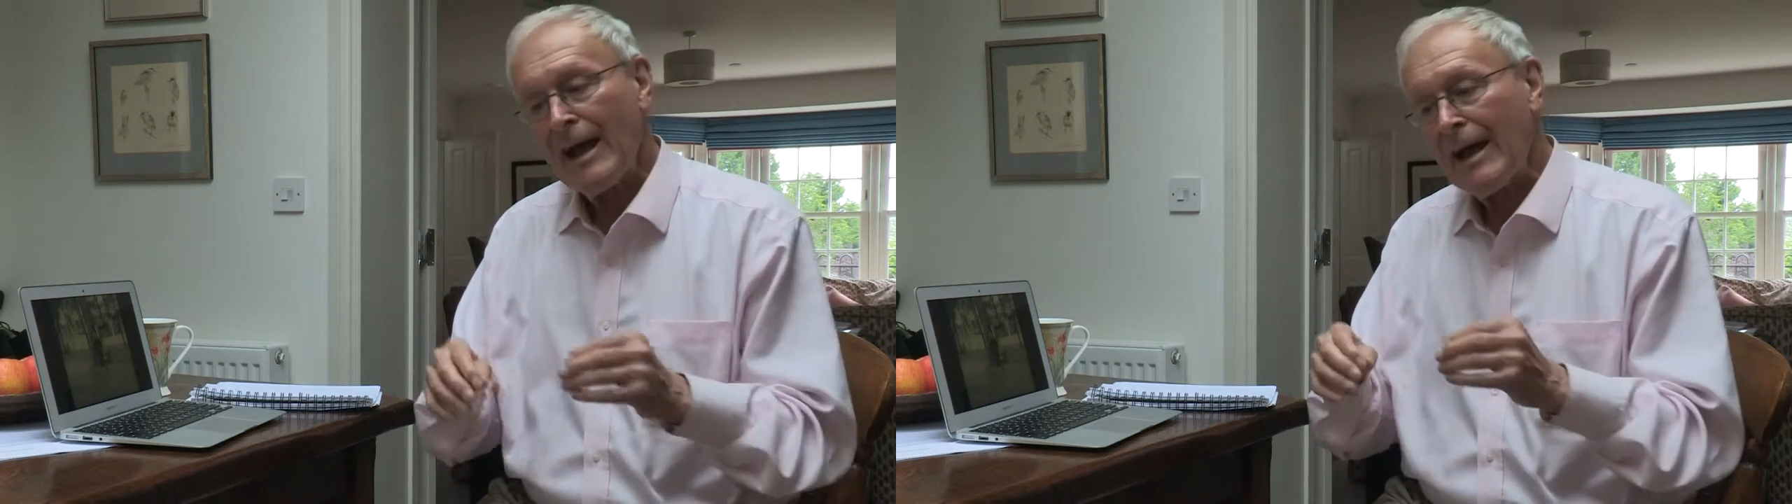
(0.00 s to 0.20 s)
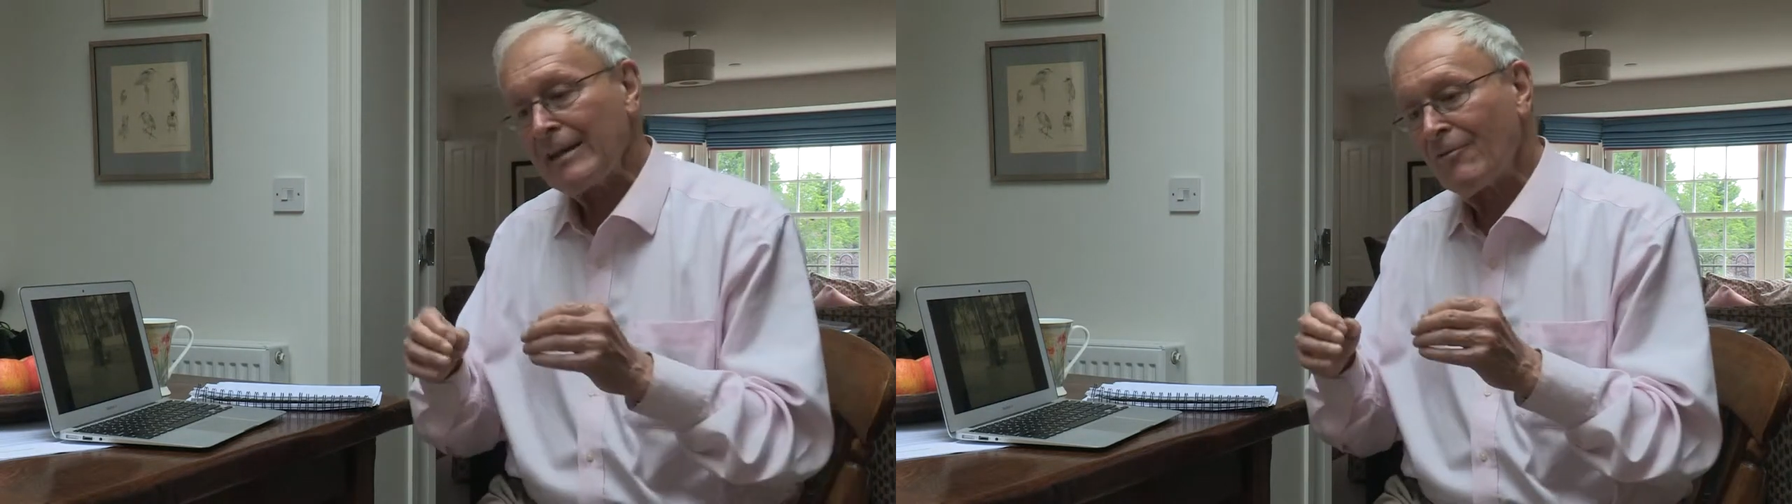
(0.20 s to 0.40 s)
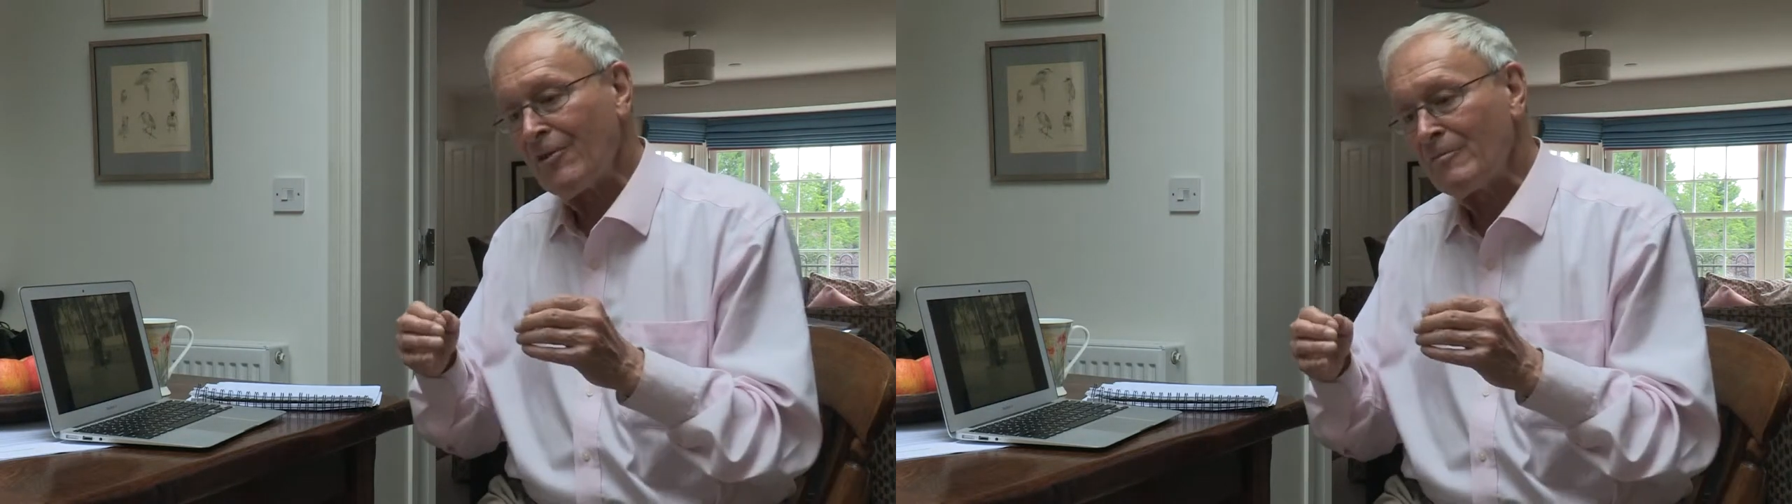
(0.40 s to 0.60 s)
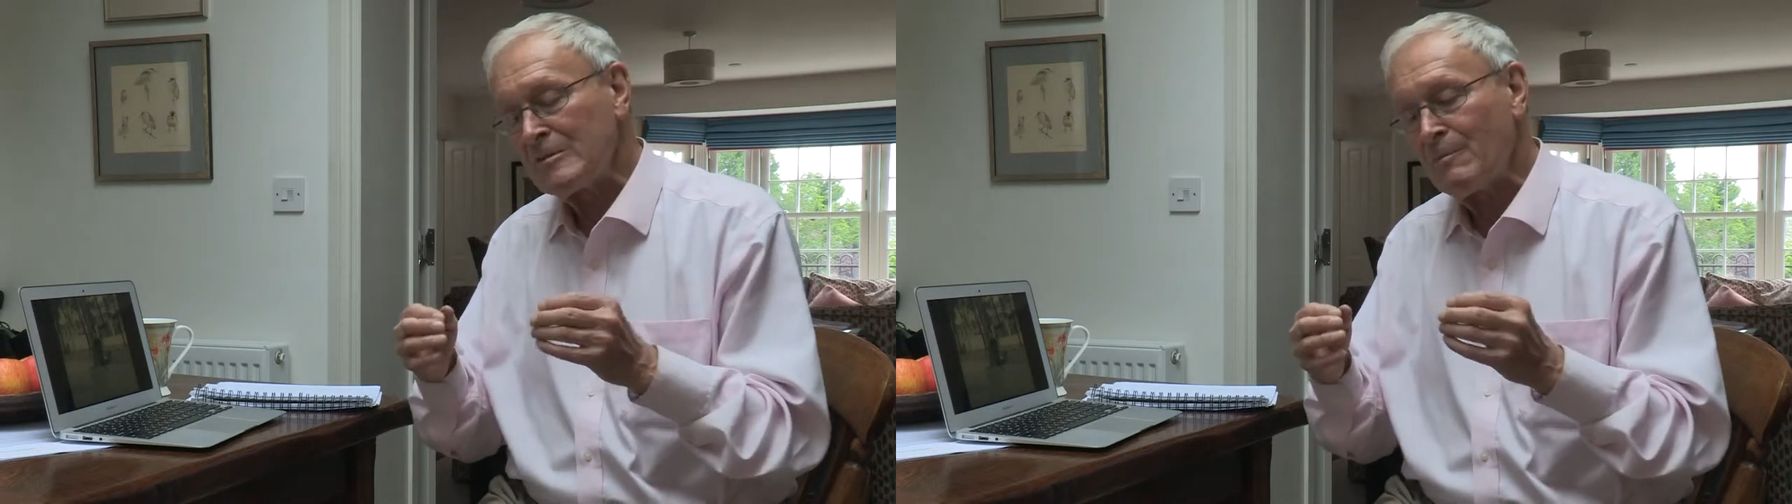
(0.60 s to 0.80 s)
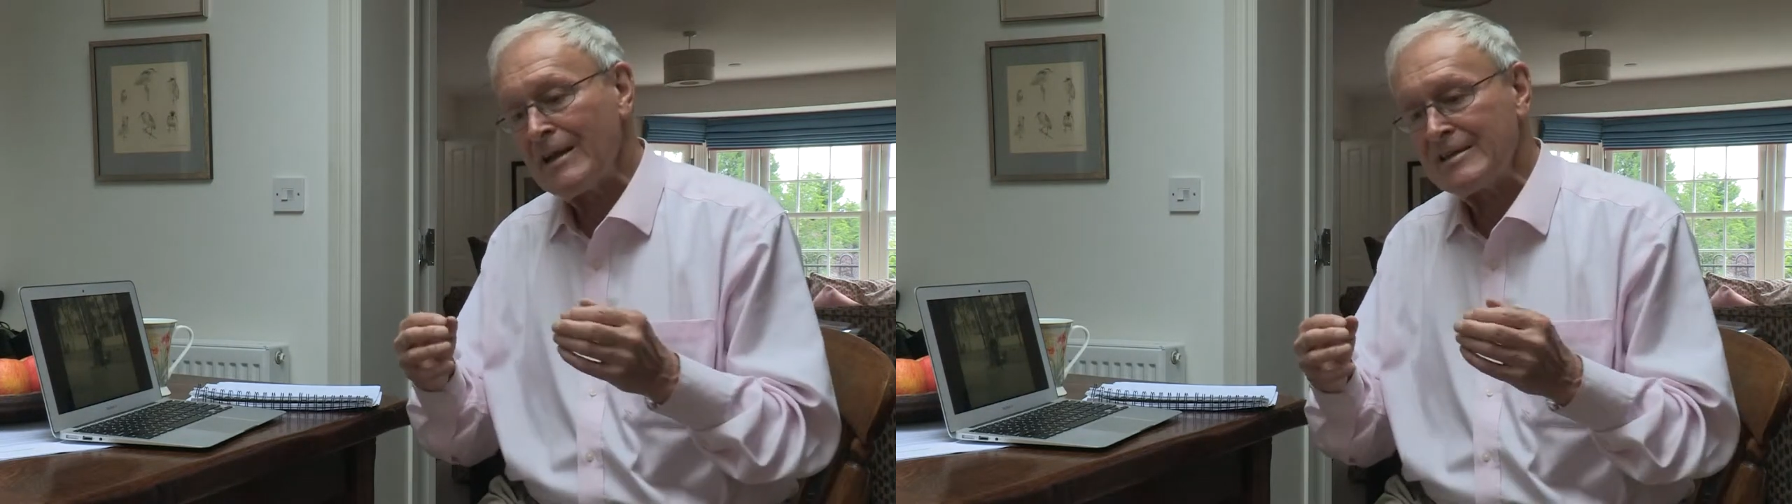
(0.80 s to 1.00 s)
and the film
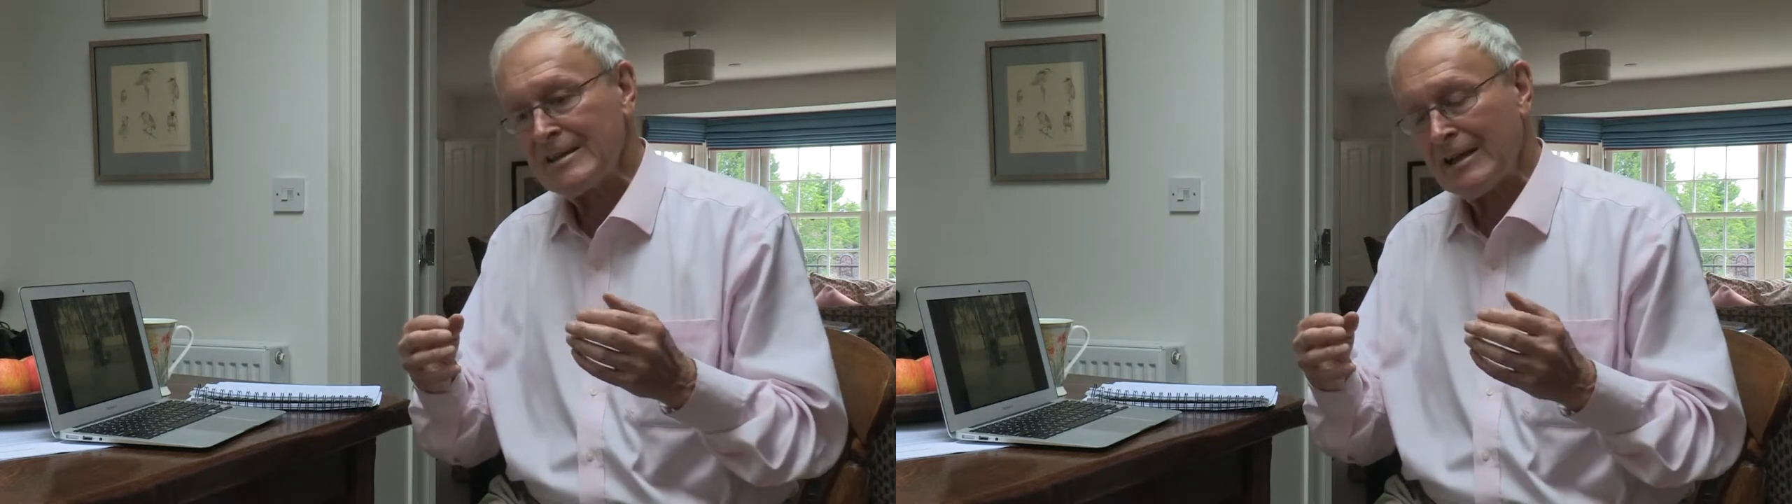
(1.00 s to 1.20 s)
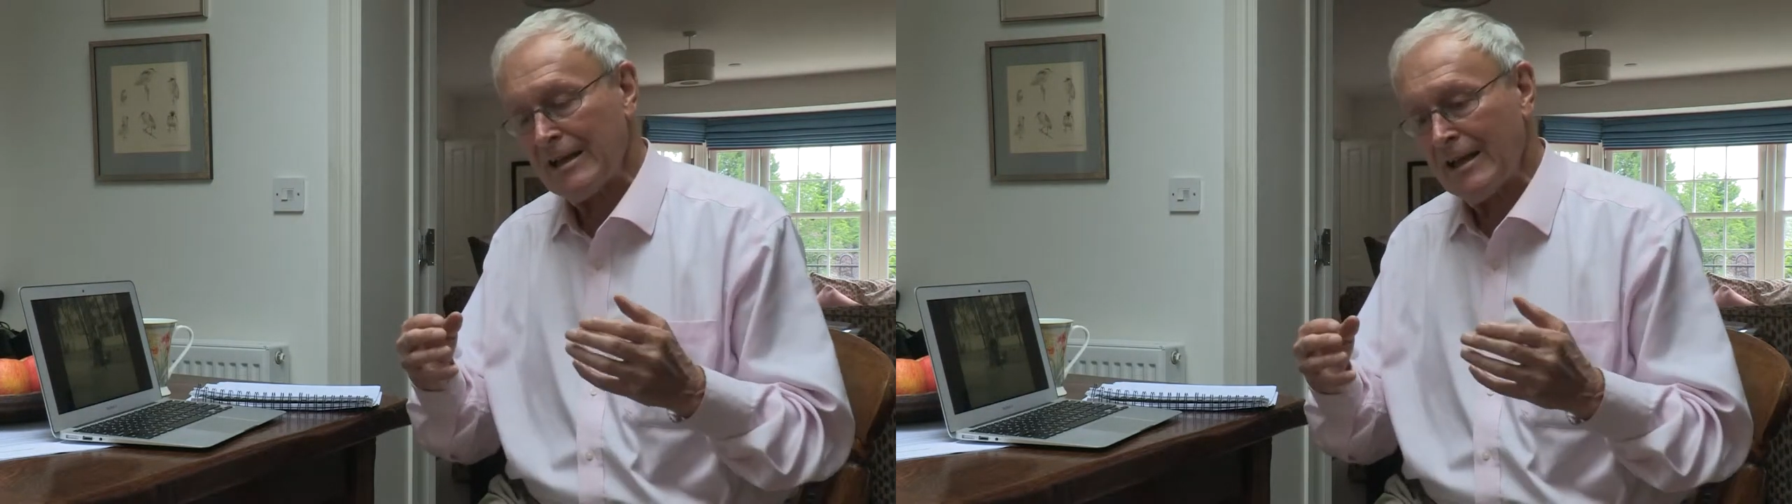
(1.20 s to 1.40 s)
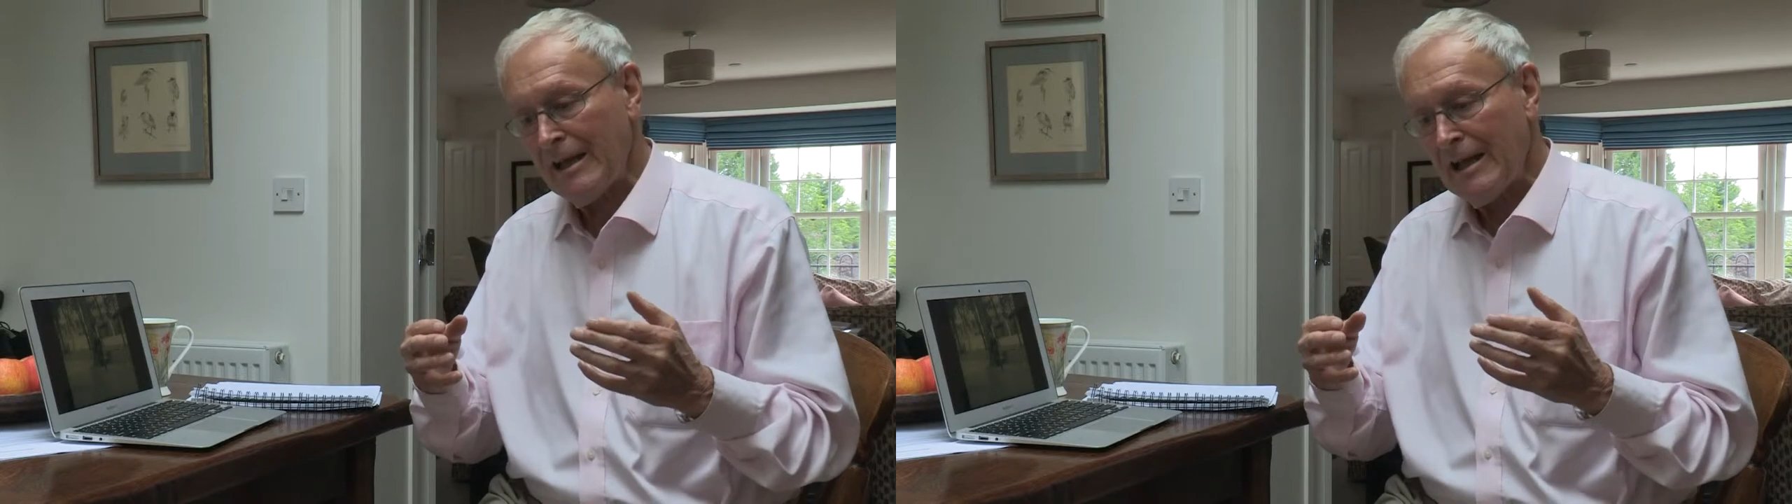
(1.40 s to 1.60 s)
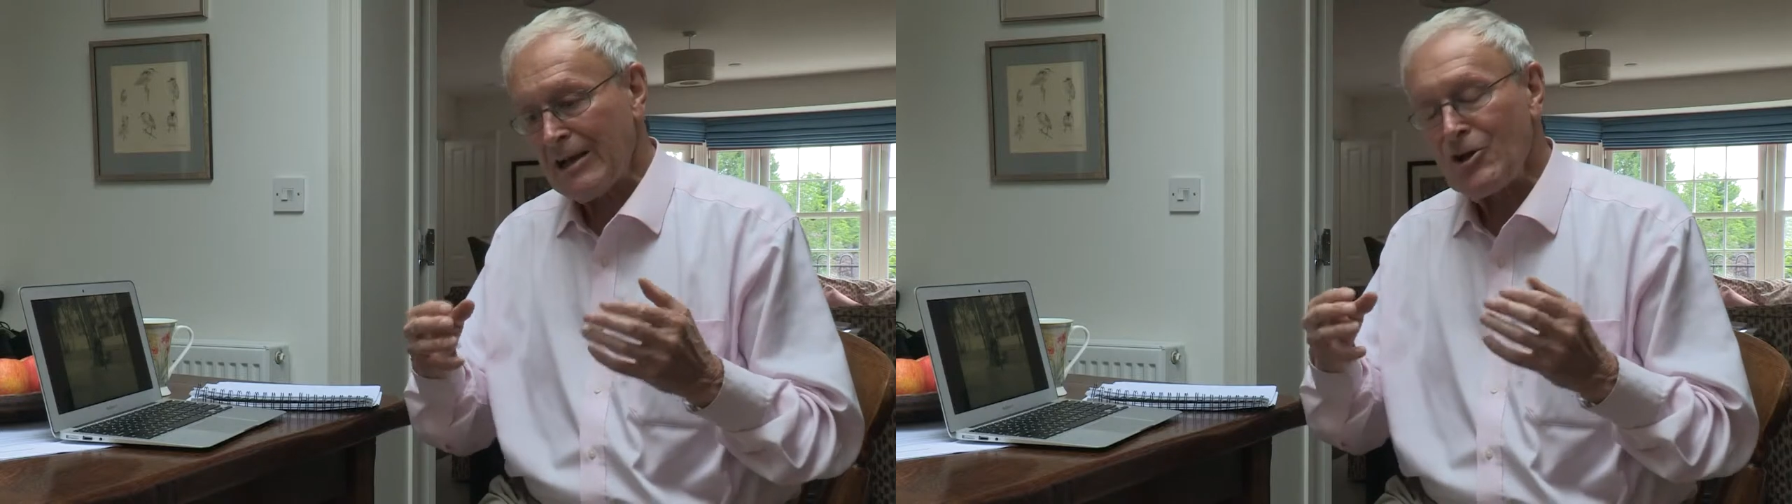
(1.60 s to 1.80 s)
is basically